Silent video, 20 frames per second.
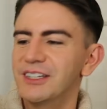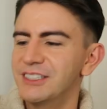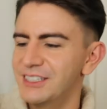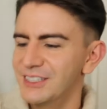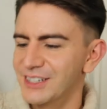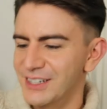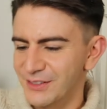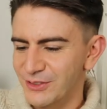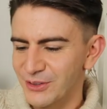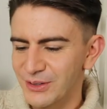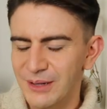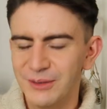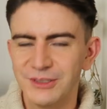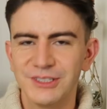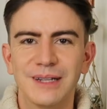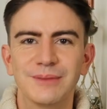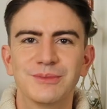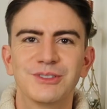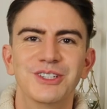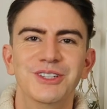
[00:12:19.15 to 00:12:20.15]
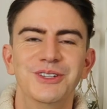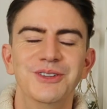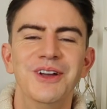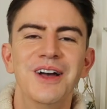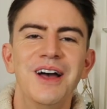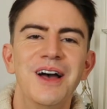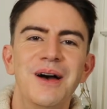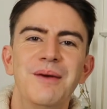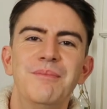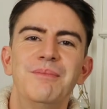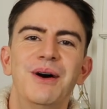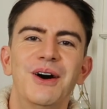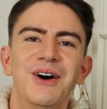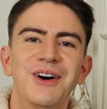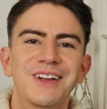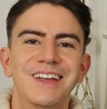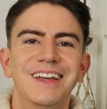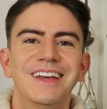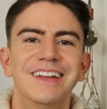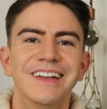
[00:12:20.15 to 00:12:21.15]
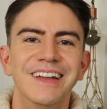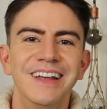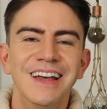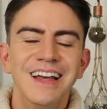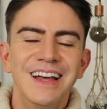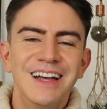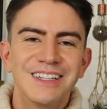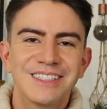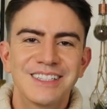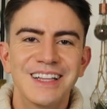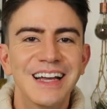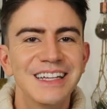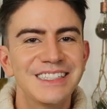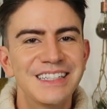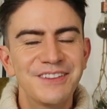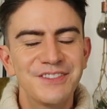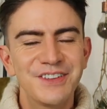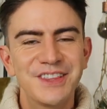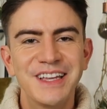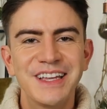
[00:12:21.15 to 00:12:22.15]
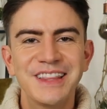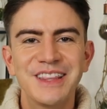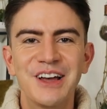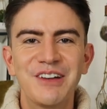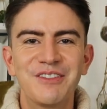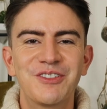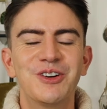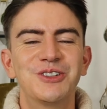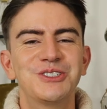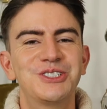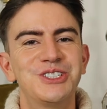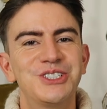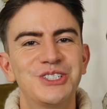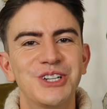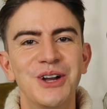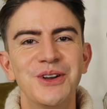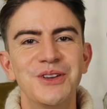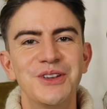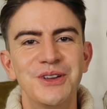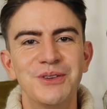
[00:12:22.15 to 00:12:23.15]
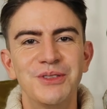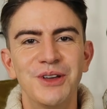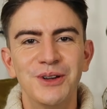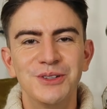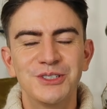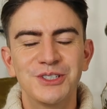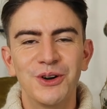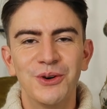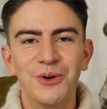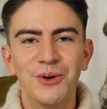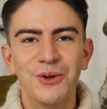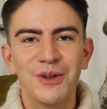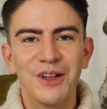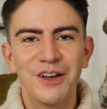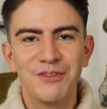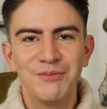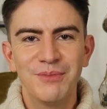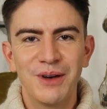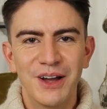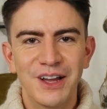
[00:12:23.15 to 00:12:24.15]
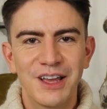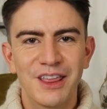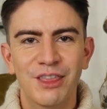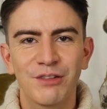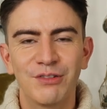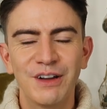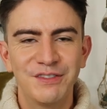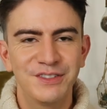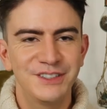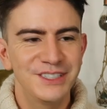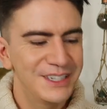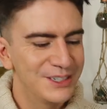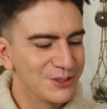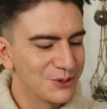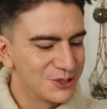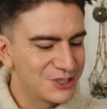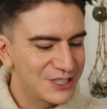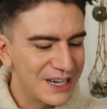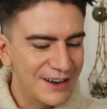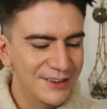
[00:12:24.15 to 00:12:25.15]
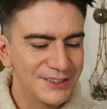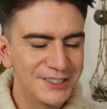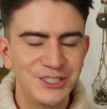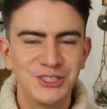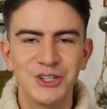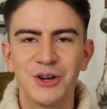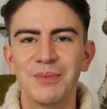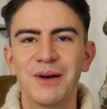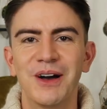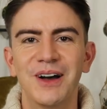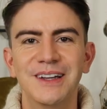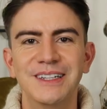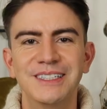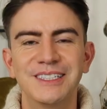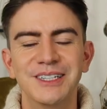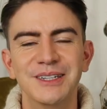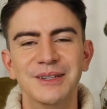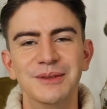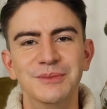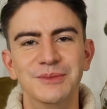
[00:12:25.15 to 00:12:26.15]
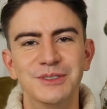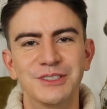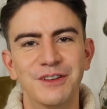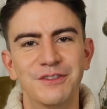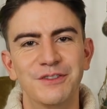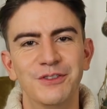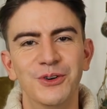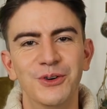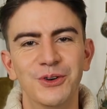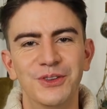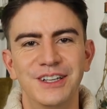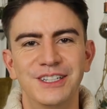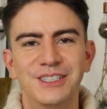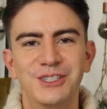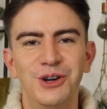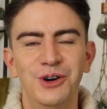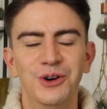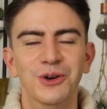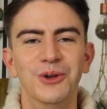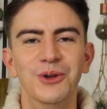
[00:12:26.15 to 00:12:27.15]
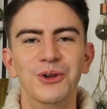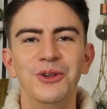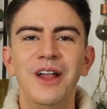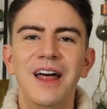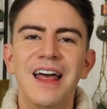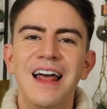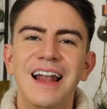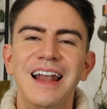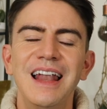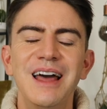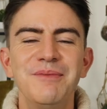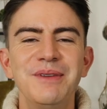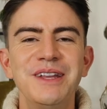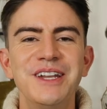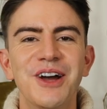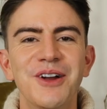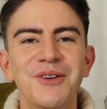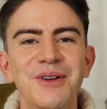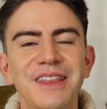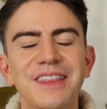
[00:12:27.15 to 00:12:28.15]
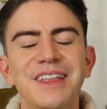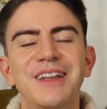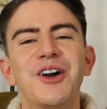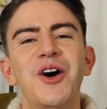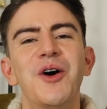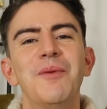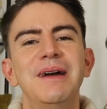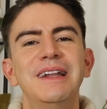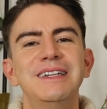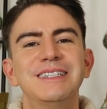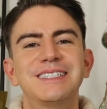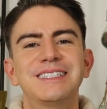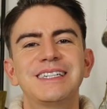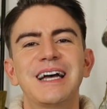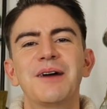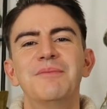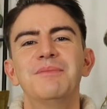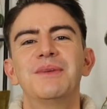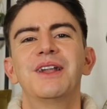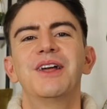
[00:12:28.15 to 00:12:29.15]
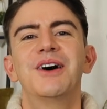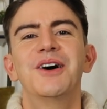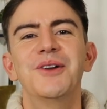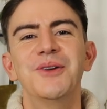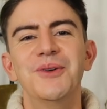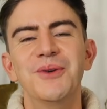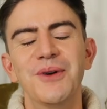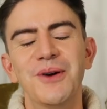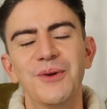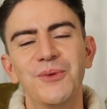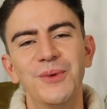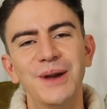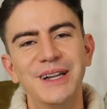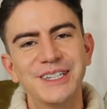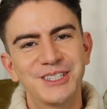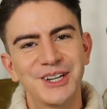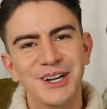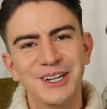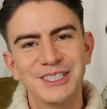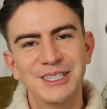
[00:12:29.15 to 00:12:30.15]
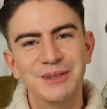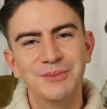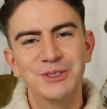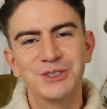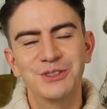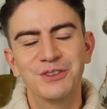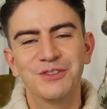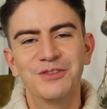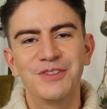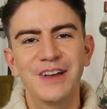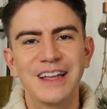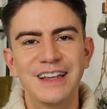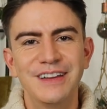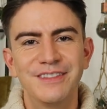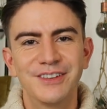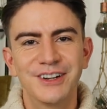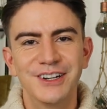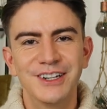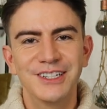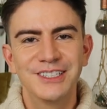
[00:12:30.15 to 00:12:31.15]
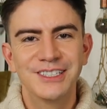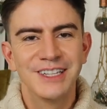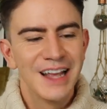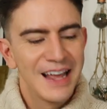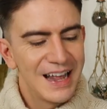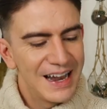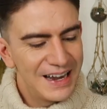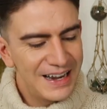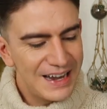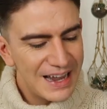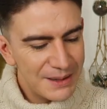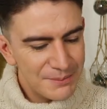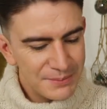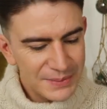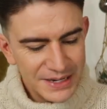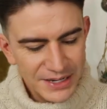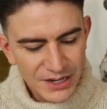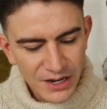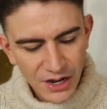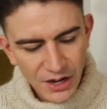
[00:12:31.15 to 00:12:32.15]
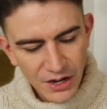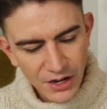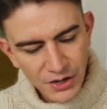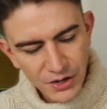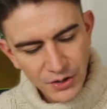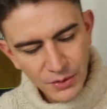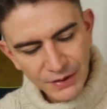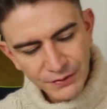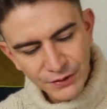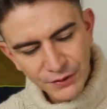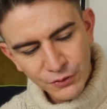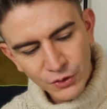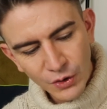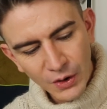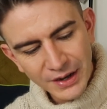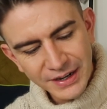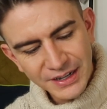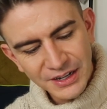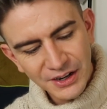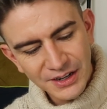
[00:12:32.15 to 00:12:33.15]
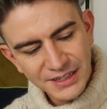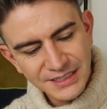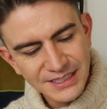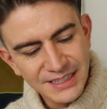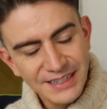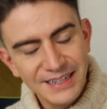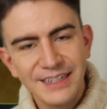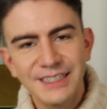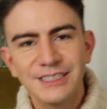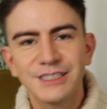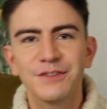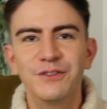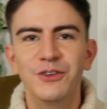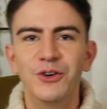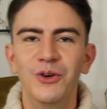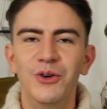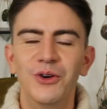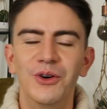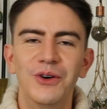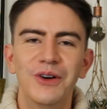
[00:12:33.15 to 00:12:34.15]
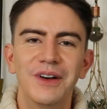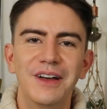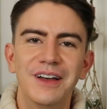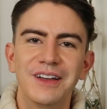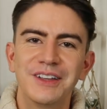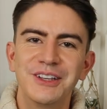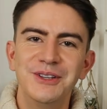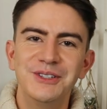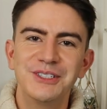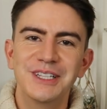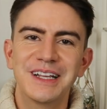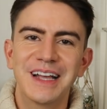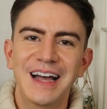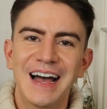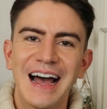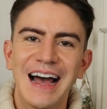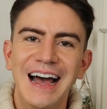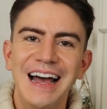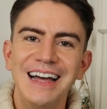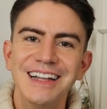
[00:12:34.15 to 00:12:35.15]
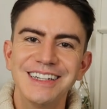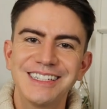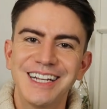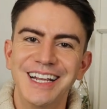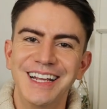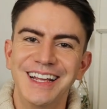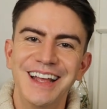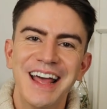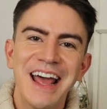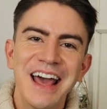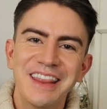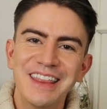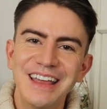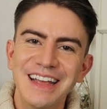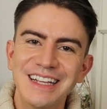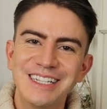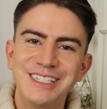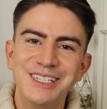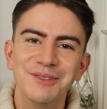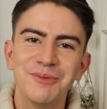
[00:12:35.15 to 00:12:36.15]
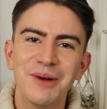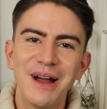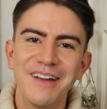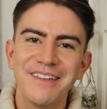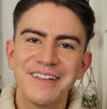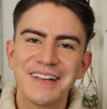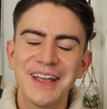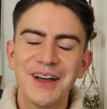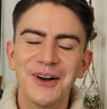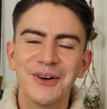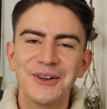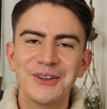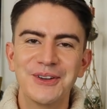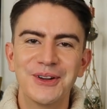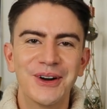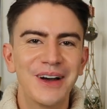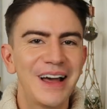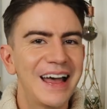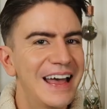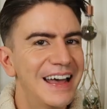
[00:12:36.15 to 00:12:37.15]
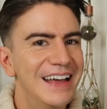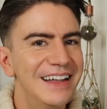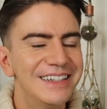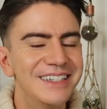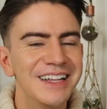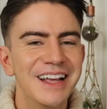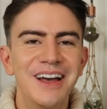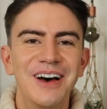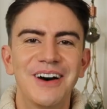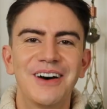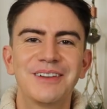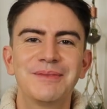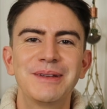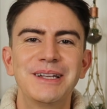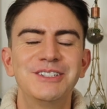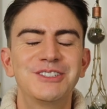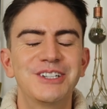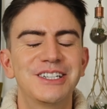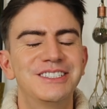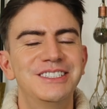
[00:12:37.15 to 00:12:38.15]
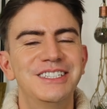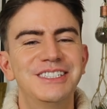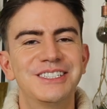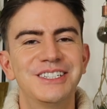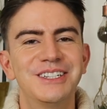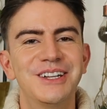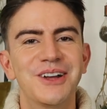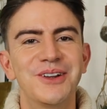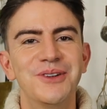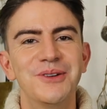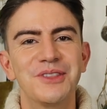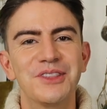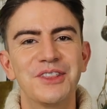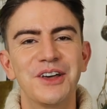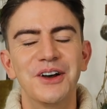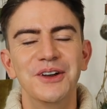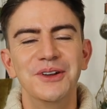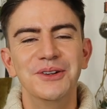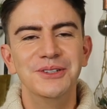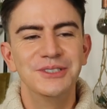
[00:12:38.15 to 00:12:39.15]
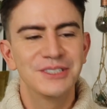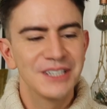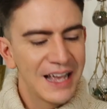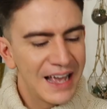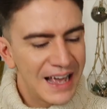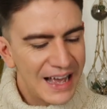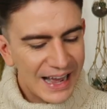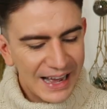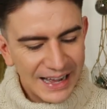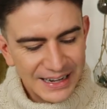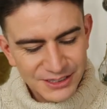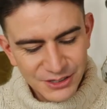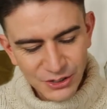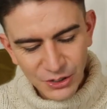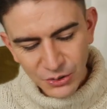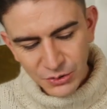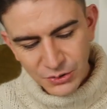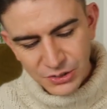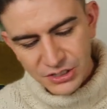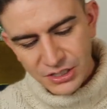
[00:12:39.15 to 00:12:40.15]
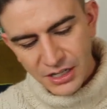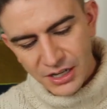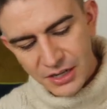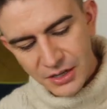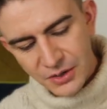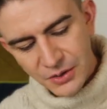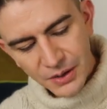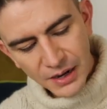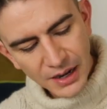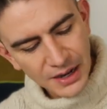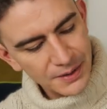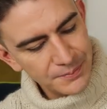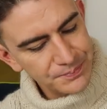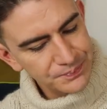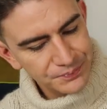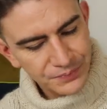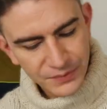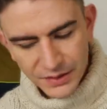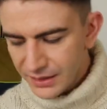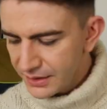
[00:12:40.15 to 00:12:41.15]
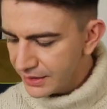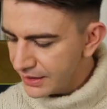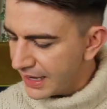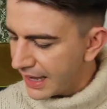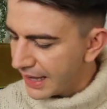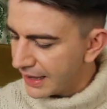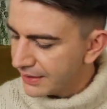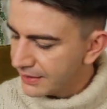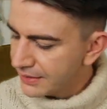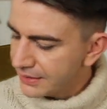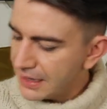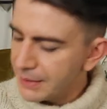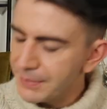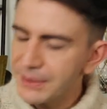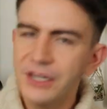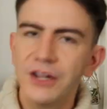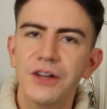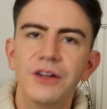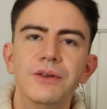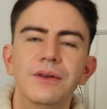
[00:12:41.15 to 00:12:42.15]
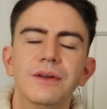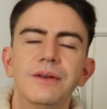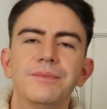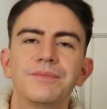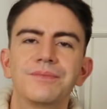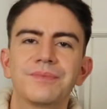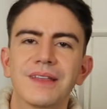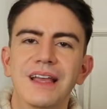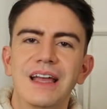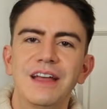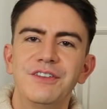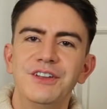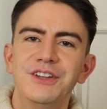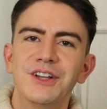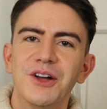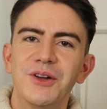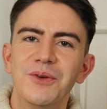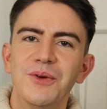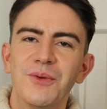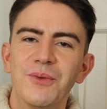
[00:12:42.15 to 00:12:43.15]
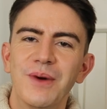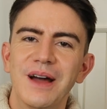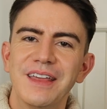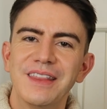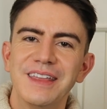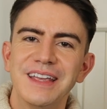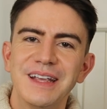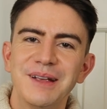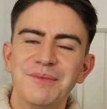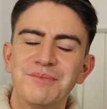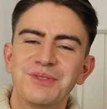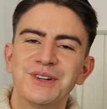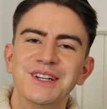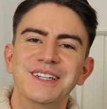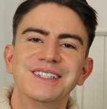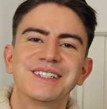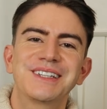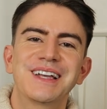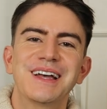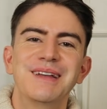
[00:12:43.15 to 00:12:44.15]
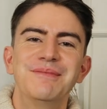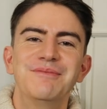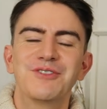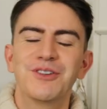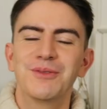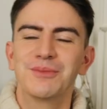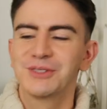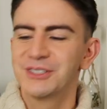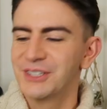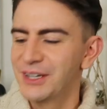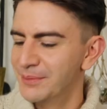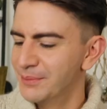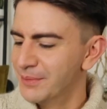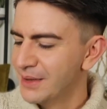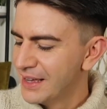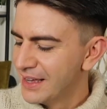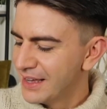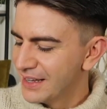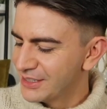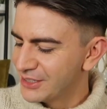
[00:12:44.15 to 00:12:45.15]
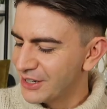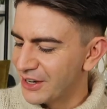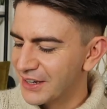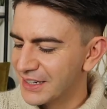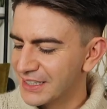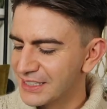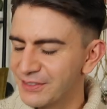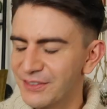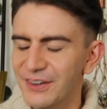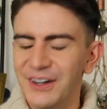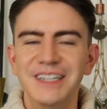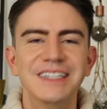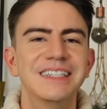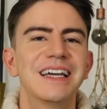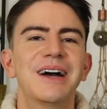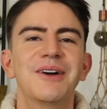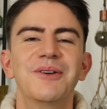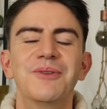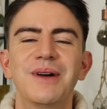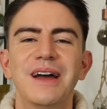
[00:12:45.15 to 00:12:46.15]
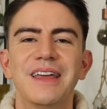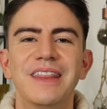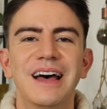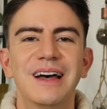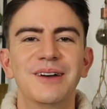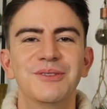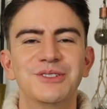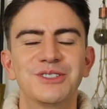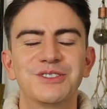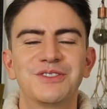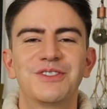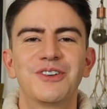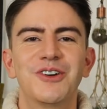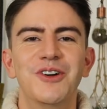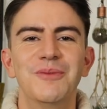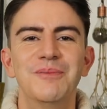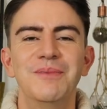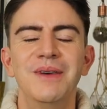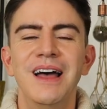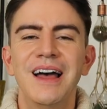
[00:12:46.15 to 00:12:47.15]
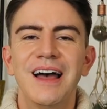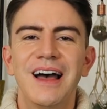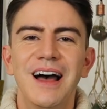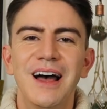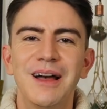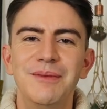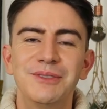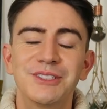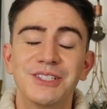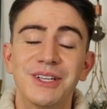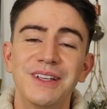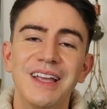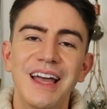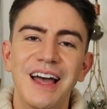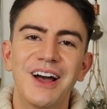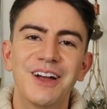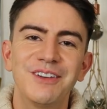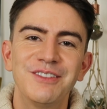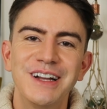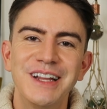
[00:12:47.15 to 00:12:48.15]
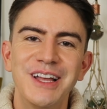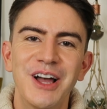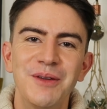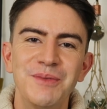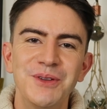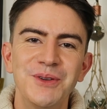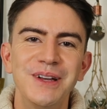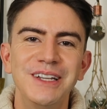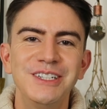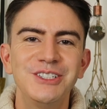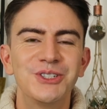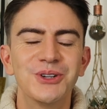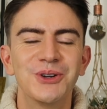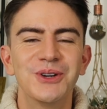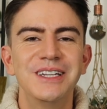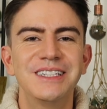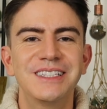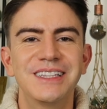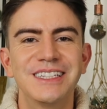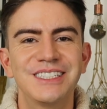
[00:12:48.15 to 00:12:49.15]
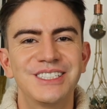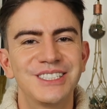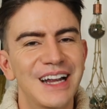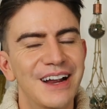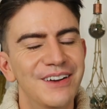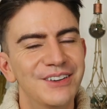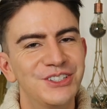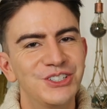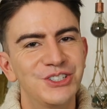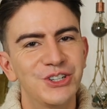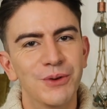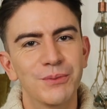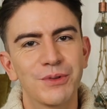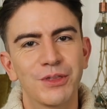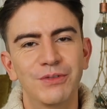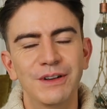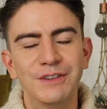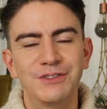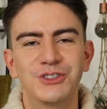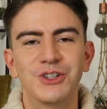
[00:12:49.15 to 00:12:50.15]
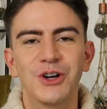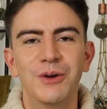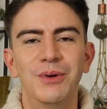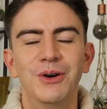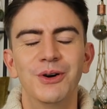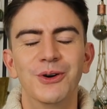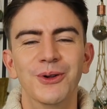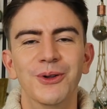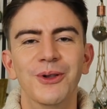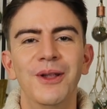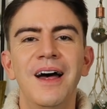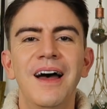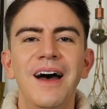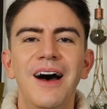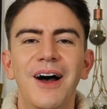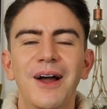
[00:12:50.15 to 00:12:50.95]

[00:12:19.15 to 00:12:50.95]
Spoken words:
I thought that was an absolute bargain. So that is everything that I've got to show you. Those are all of my thrifted or charity shop items for this haul. Let me know in the comments down below which item was your favourite. Let me know if you've got any ideas for using a hat that isn't wearing it on your head. I'd be interested to know those. And also, let me know if you know where the print came from, so I'm dying to find out where that was from. I really hope you enjoyed this charity shop thrift shop haul.